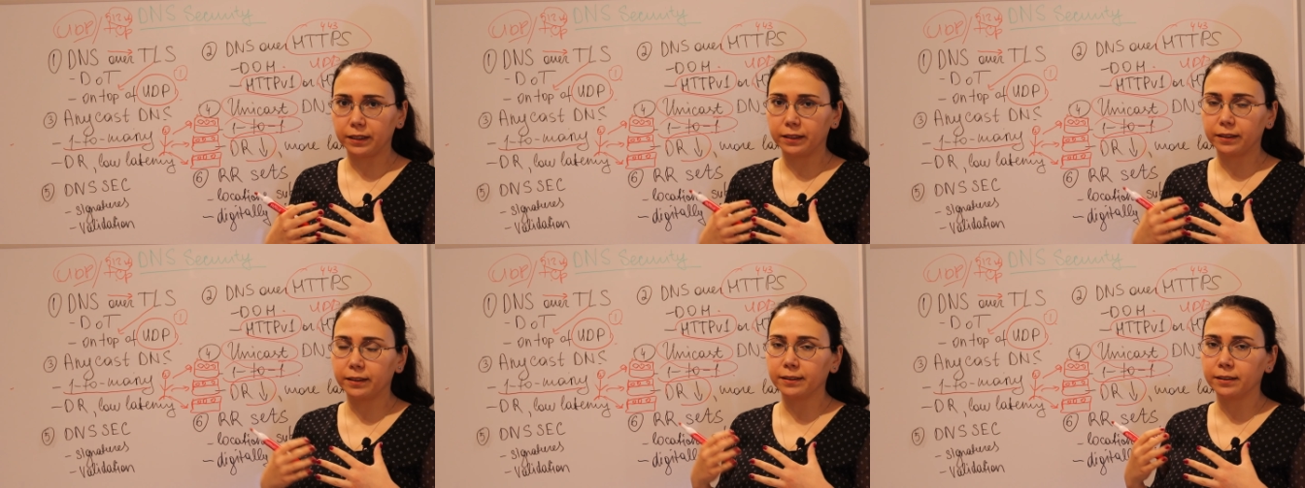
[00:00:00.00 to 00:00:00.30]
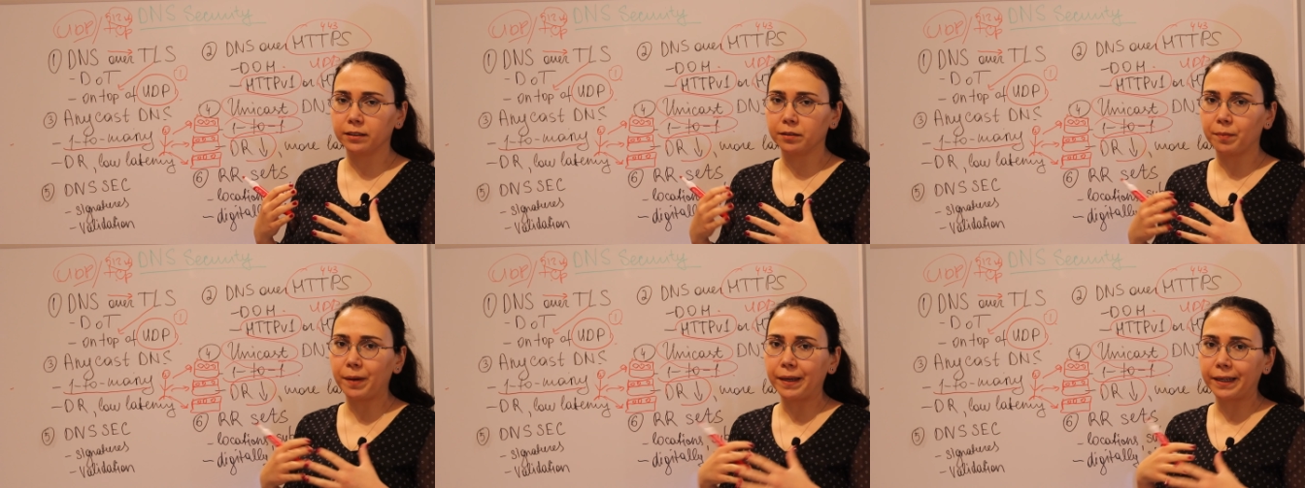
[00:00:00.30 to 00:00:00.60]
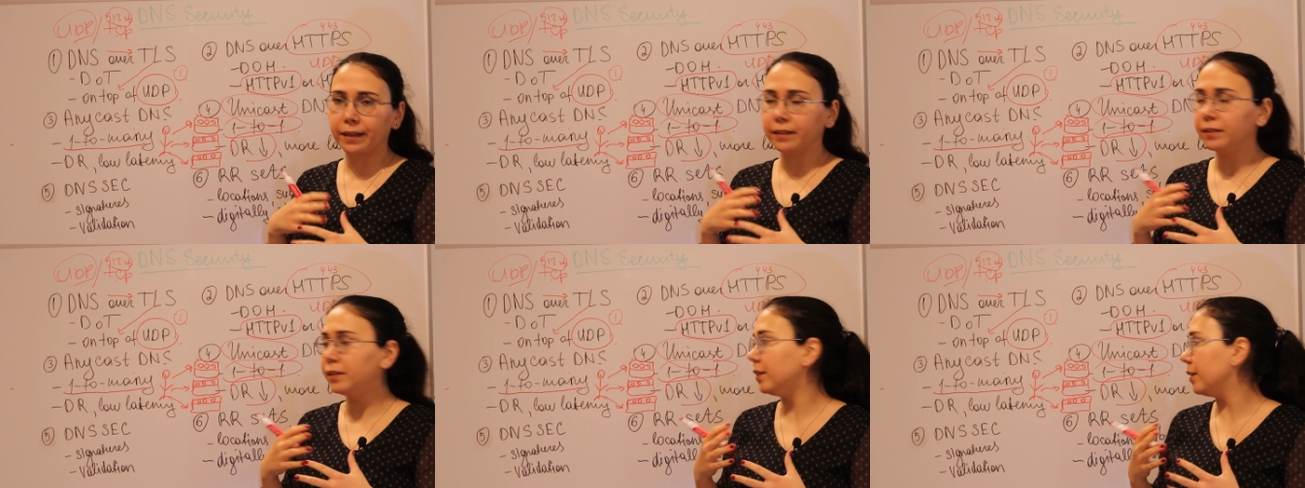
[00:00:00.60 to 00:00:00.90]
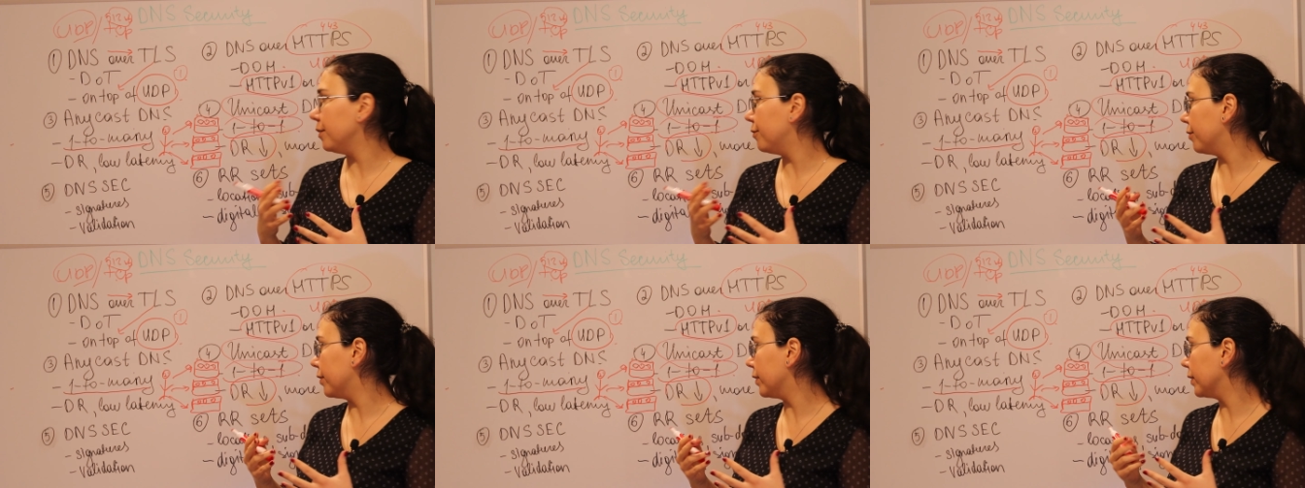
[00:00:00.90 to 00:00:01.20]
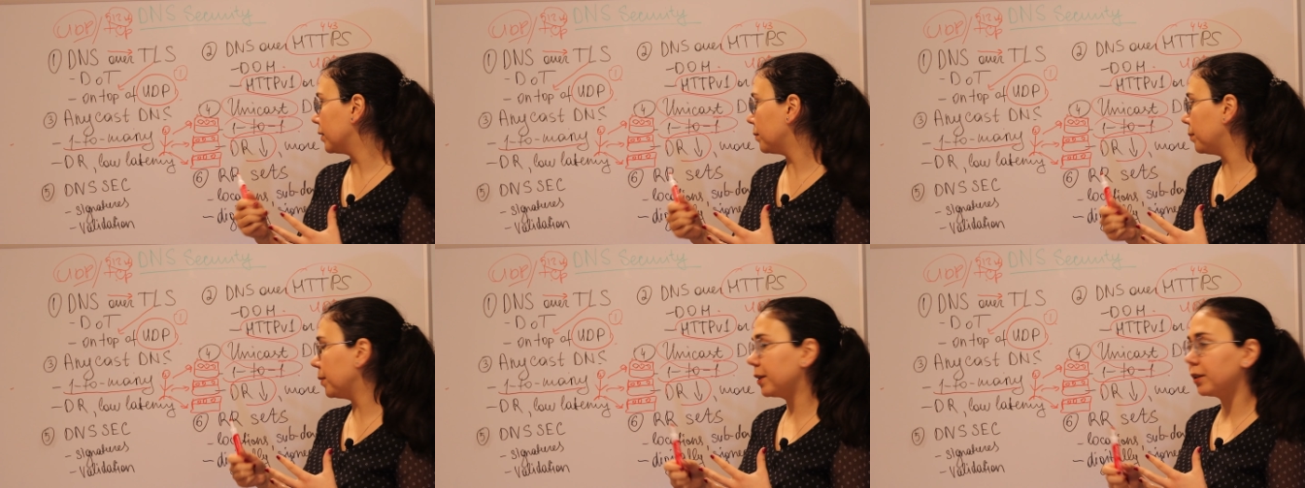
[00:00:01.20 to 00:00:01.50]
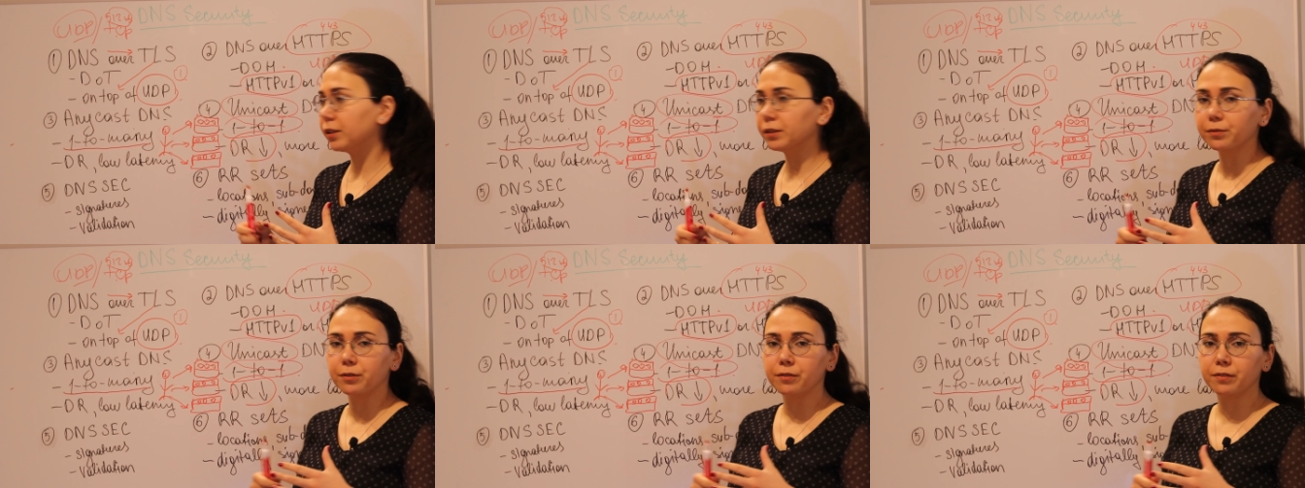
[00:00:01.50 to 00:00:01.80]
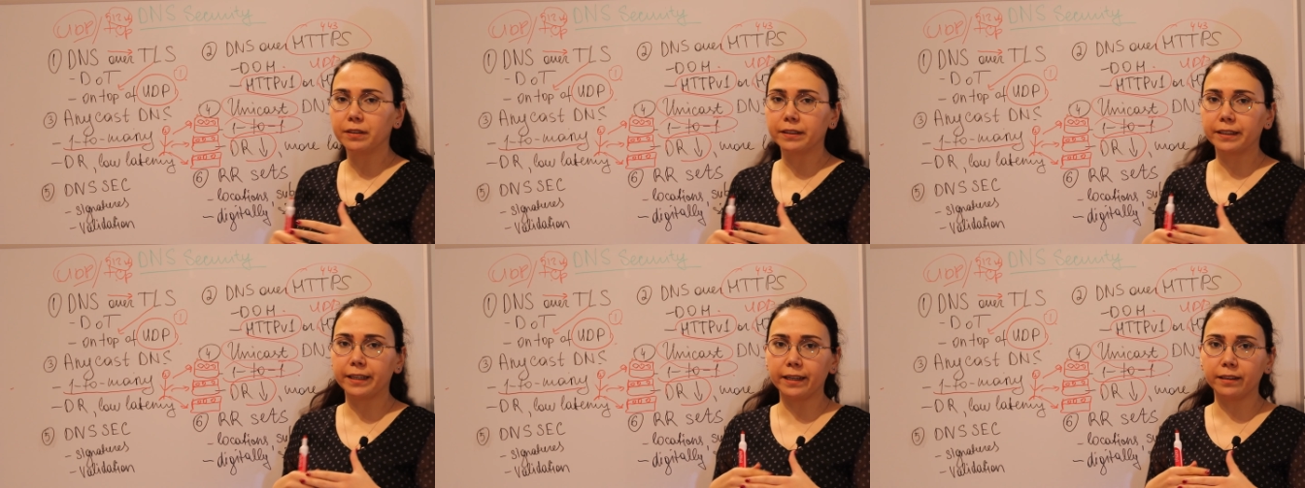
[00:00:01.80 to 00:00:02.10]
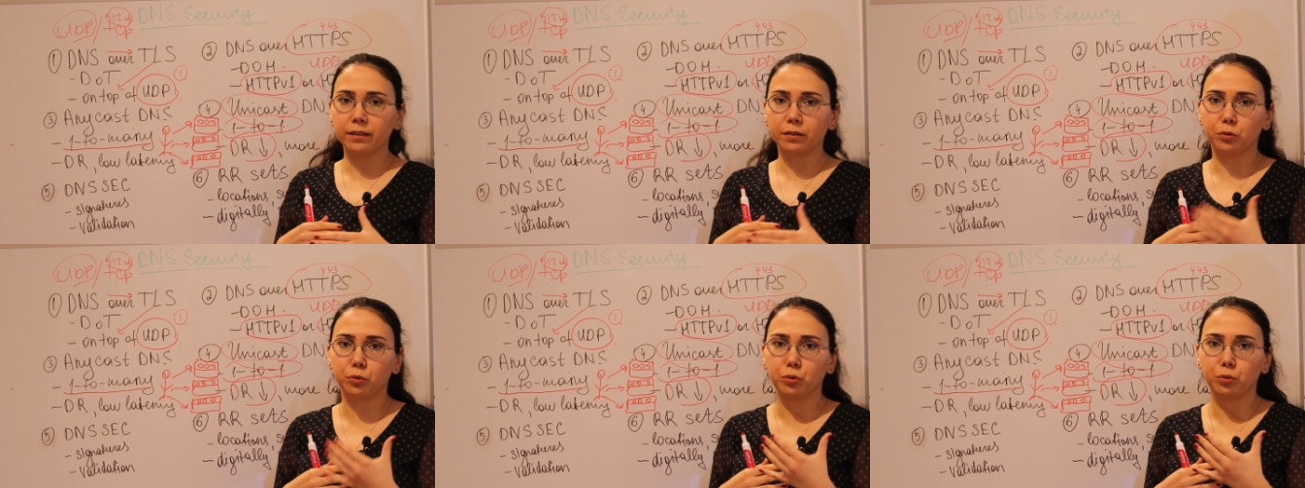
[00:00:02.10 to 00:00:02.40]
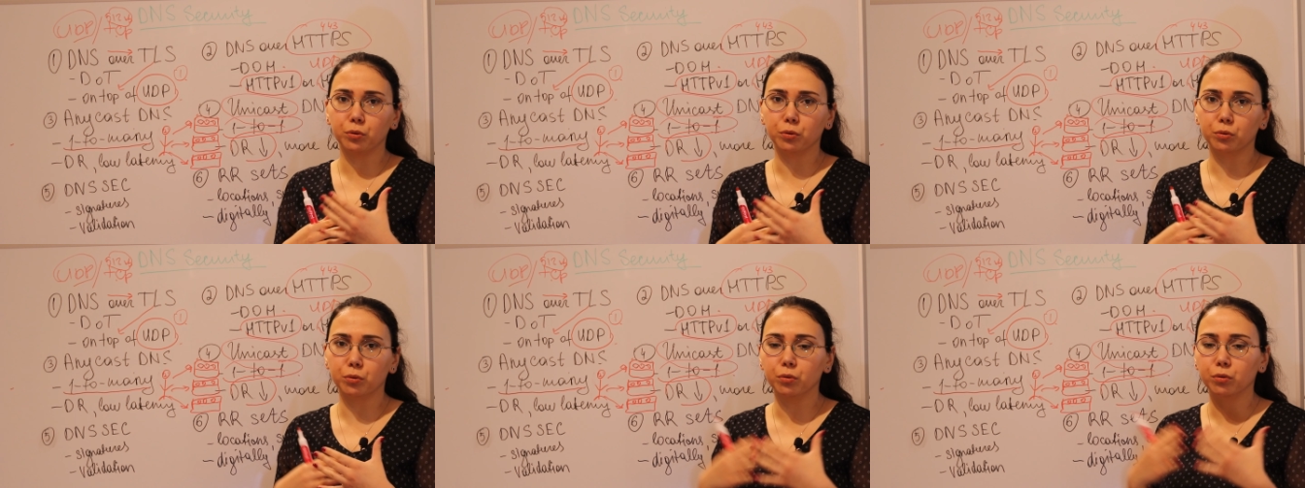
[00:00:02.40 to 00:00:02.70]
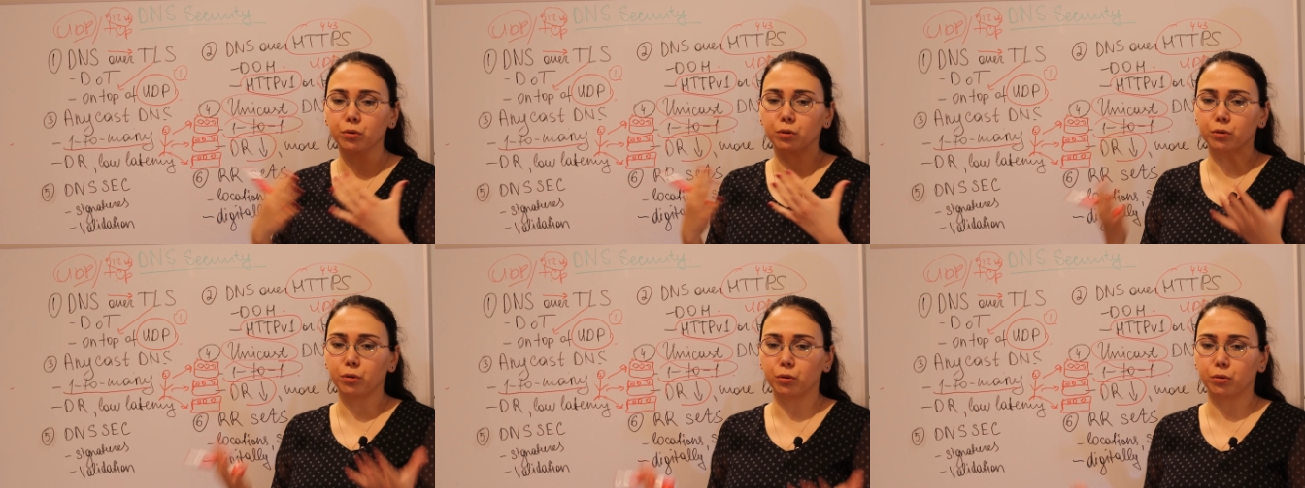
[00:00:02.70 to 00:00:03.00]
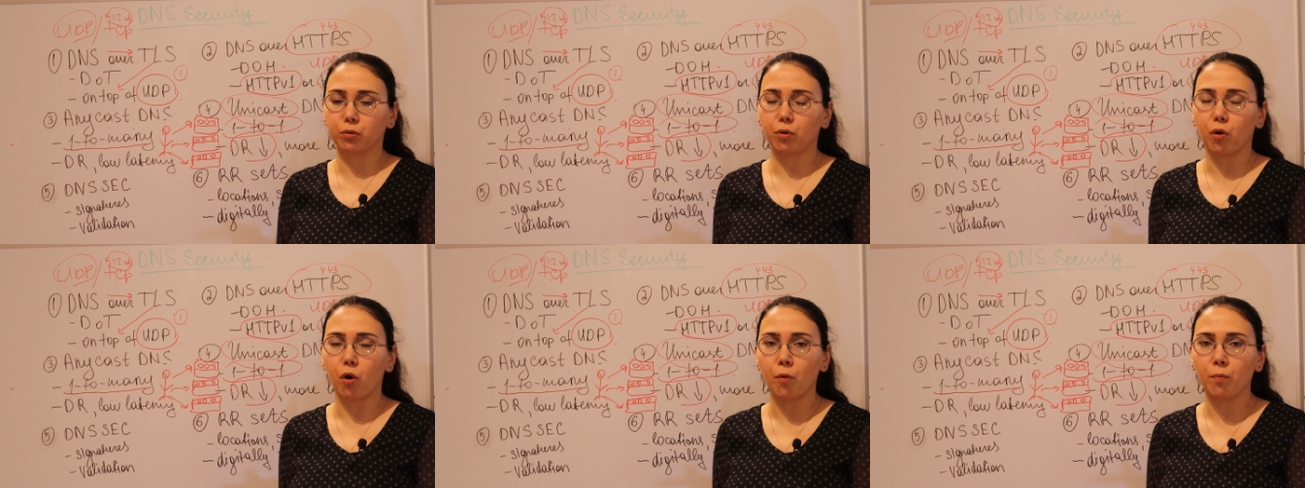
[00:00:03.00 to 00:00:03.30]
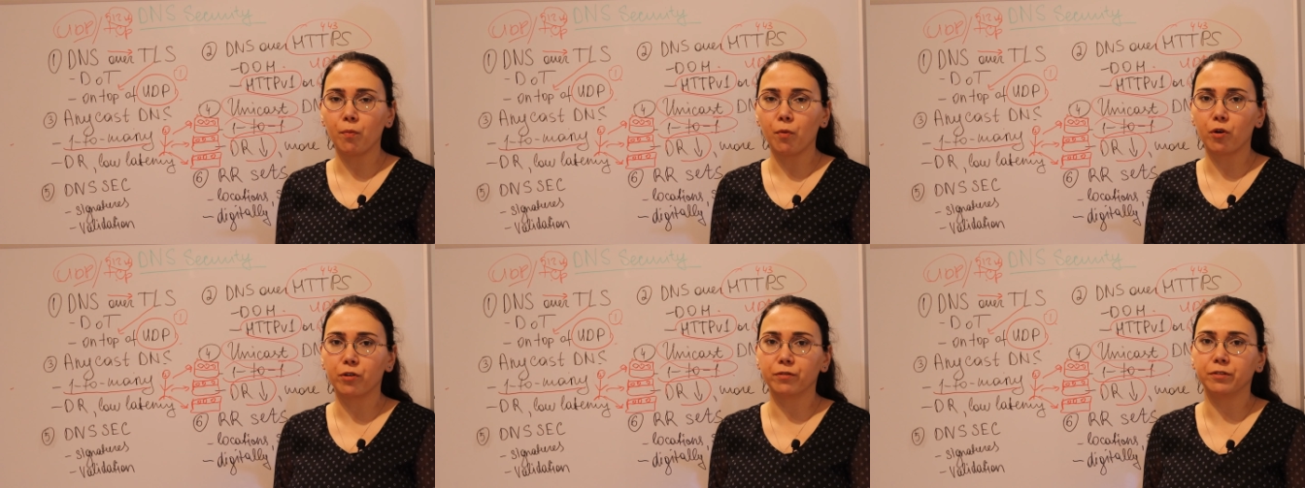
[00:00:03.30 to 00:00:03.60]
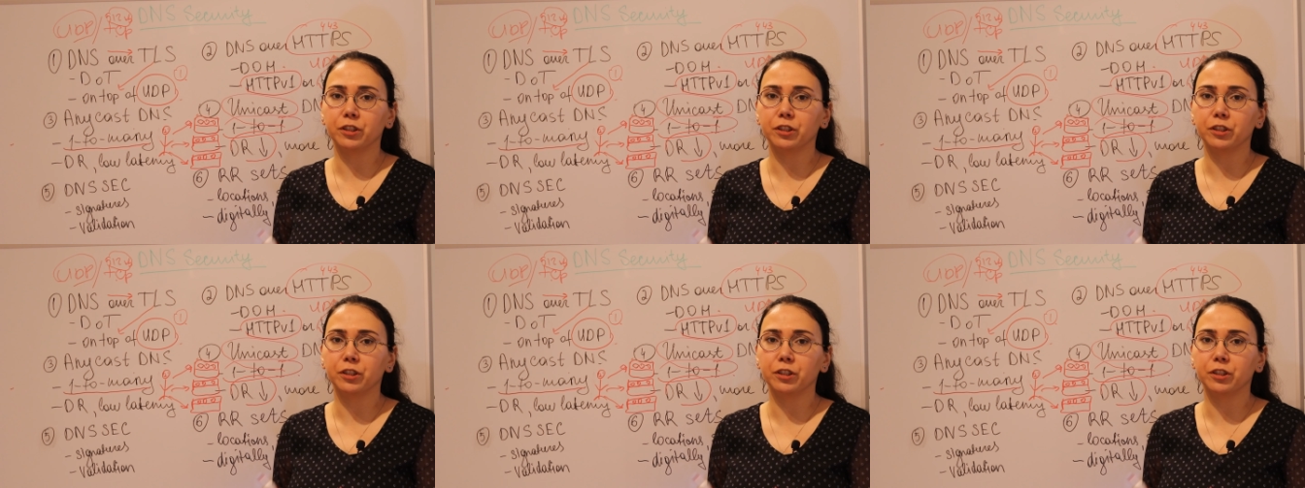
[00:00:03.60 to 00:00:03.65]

it doesn't make any difference, because we will get to google.com or